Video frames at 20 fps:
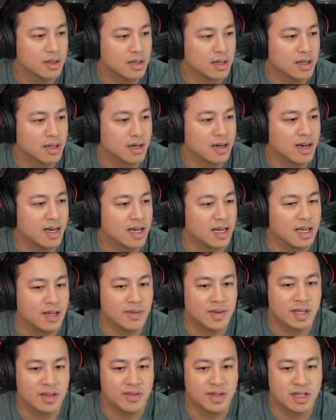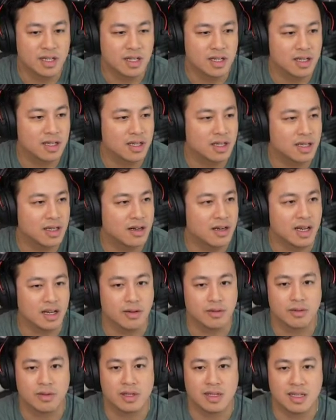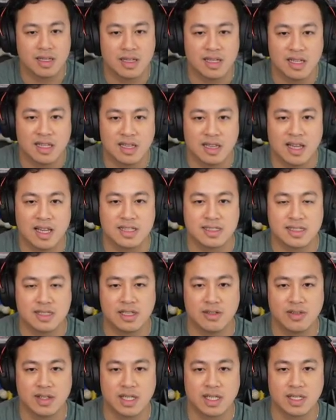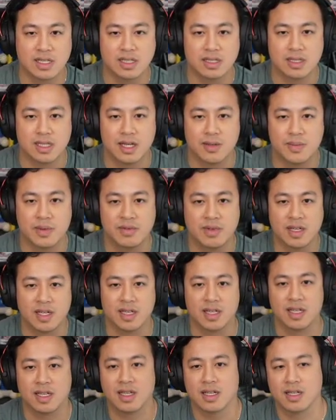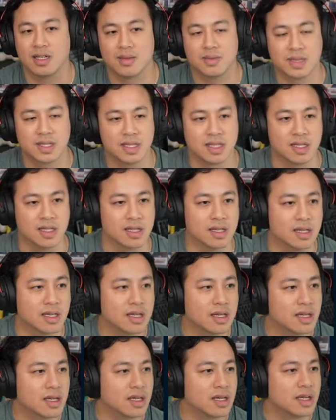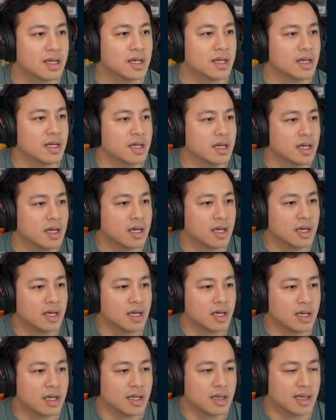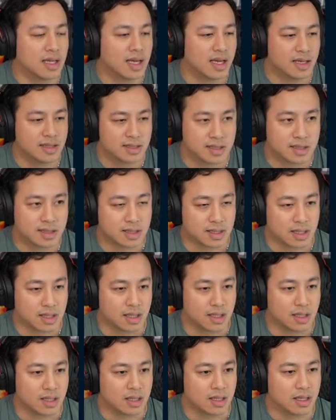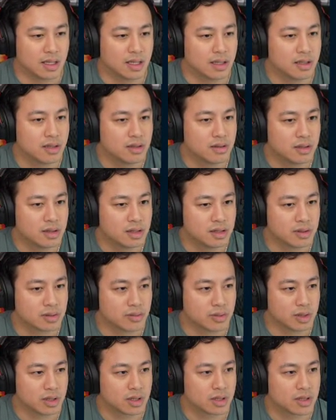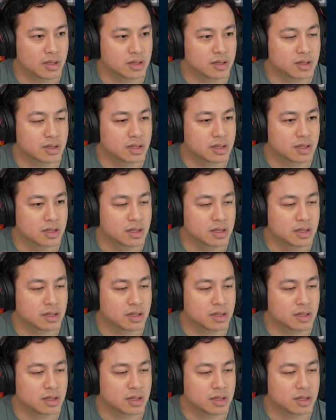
All right, I'm not even gonna, okay, let's see if we can get this up and running in Obsidian. Let's see how this works.